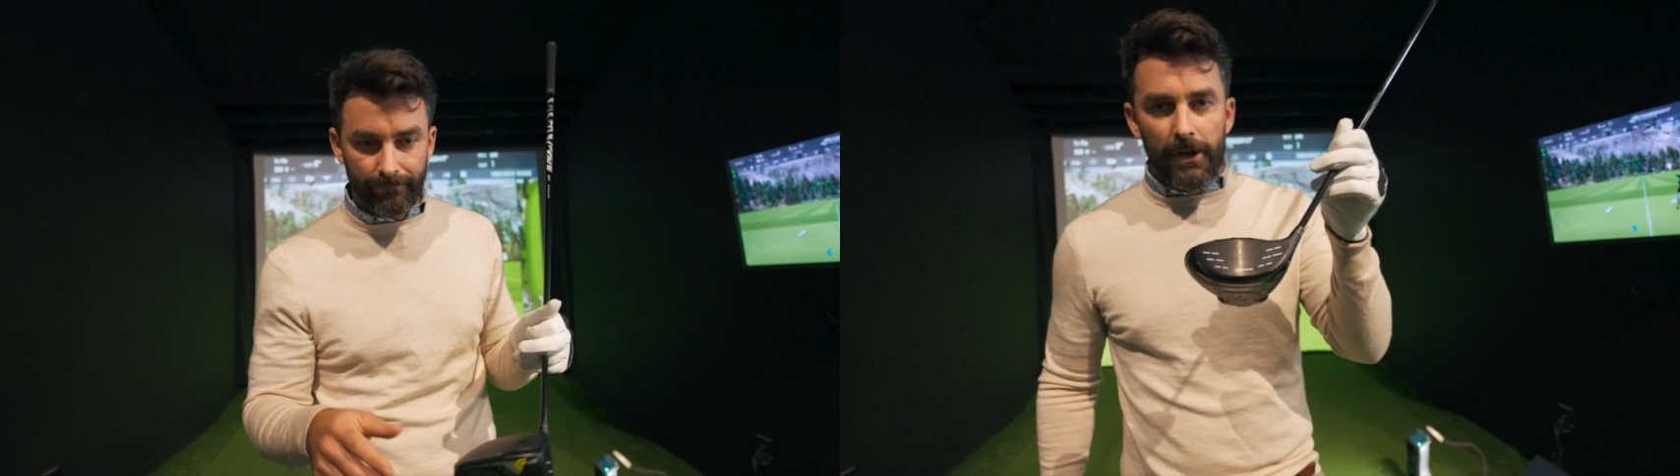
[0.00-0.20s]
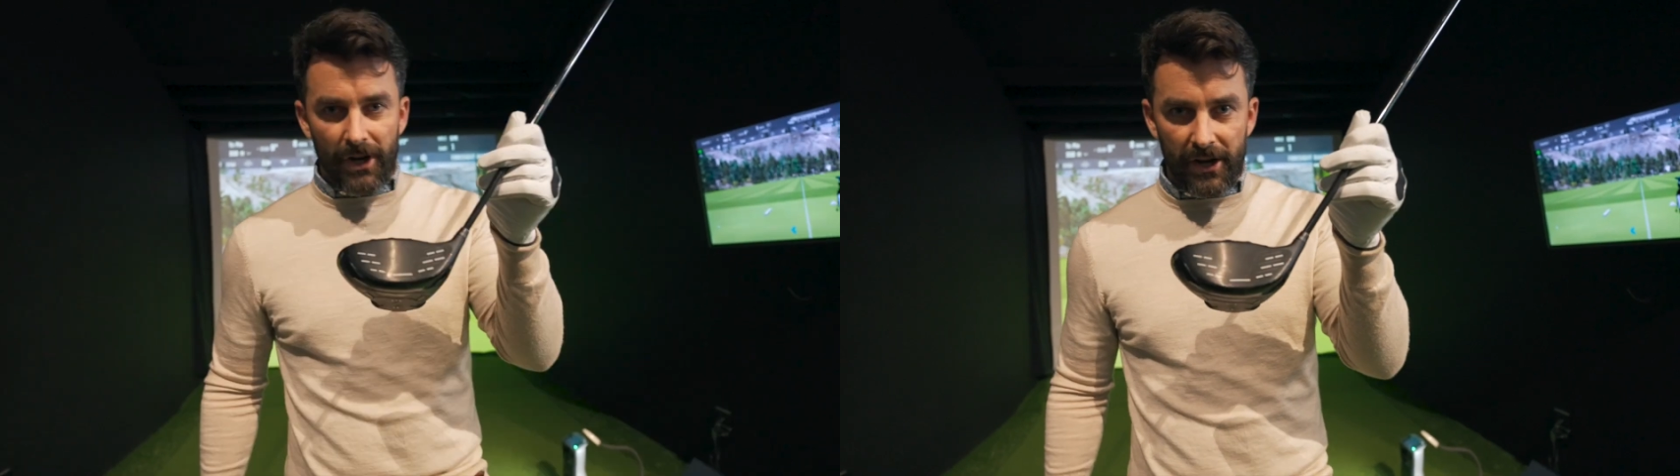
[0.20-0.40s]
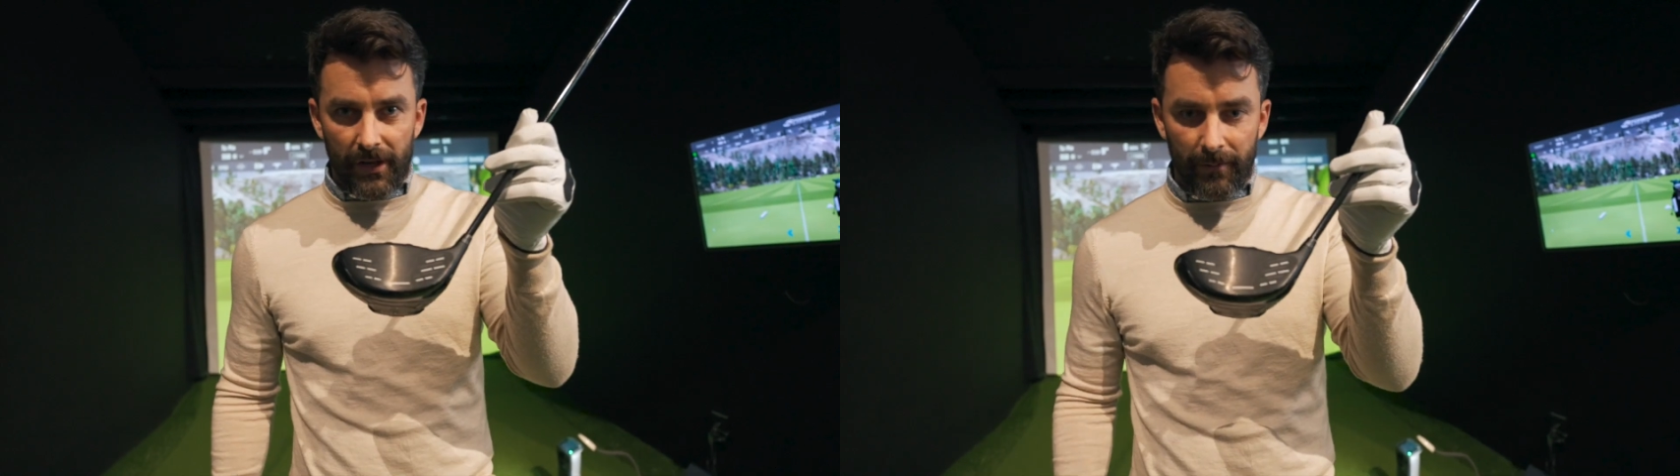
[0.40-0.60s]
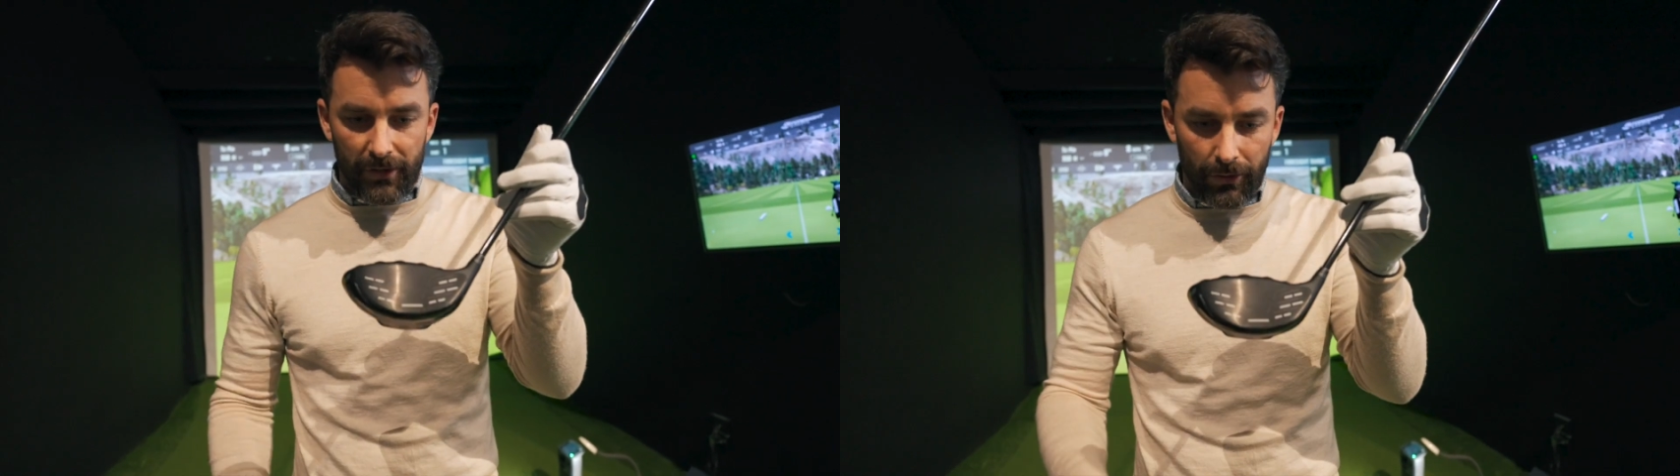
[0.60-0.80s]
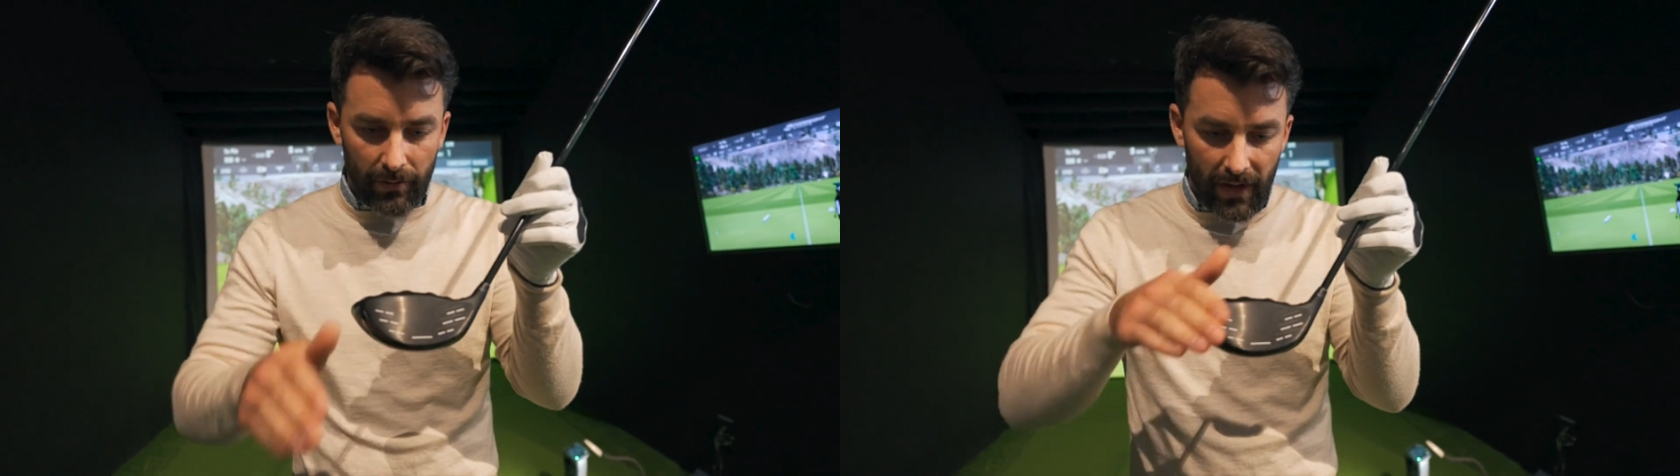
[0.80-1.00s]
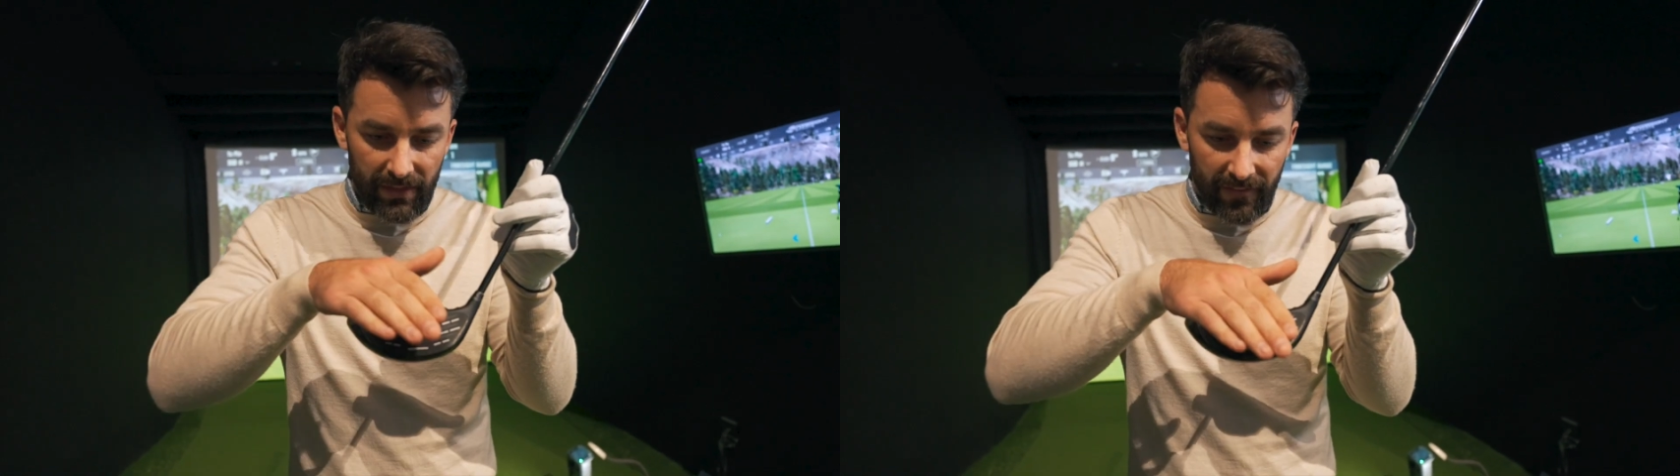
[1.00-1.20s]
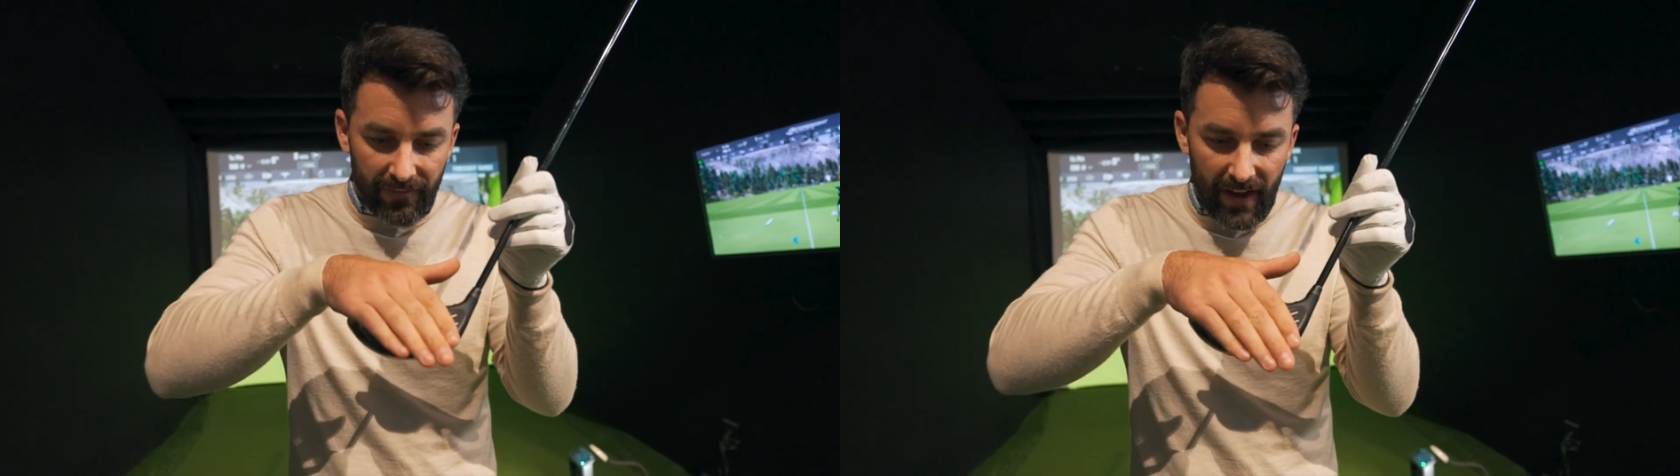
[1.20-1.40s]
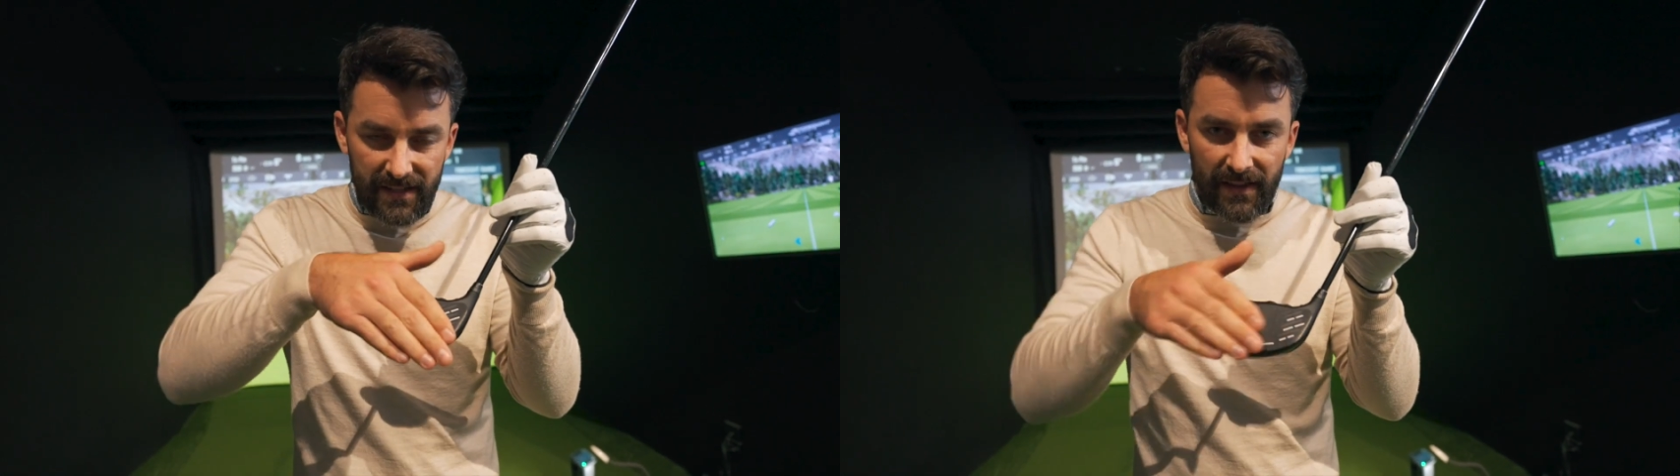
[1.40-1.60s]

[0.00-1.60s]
Change number two, in the face,